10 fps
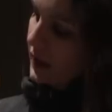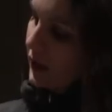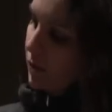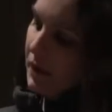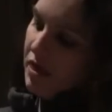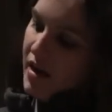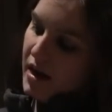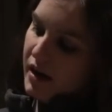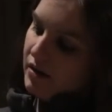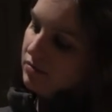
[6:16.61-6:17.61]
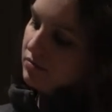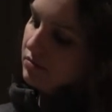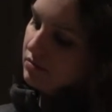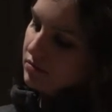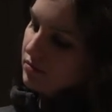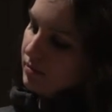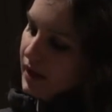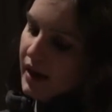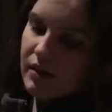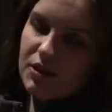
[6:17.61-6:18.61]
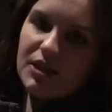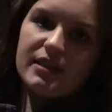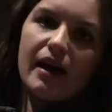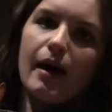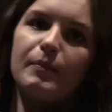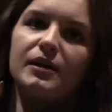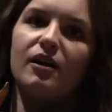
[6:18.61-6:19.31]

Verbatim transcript: A little pathetic, but she's a happy